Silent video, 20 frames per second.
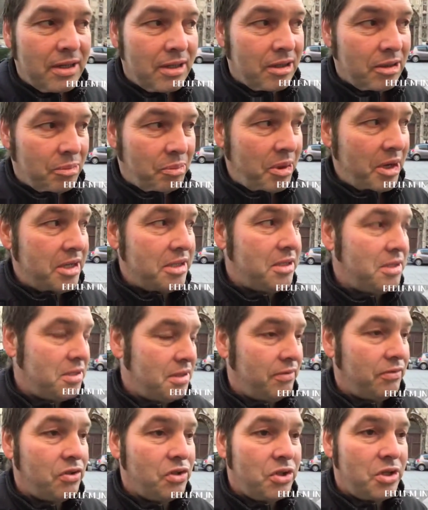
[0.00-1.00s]
with pieces
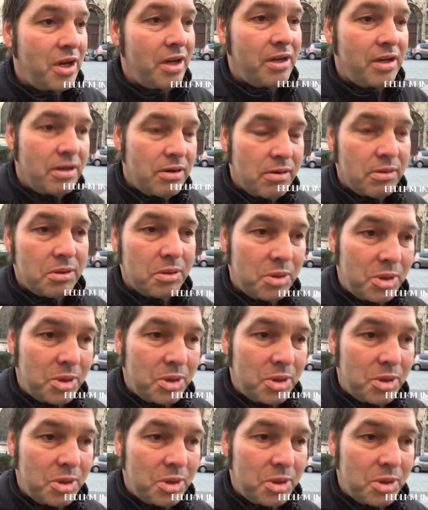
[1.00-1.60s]
of shit who are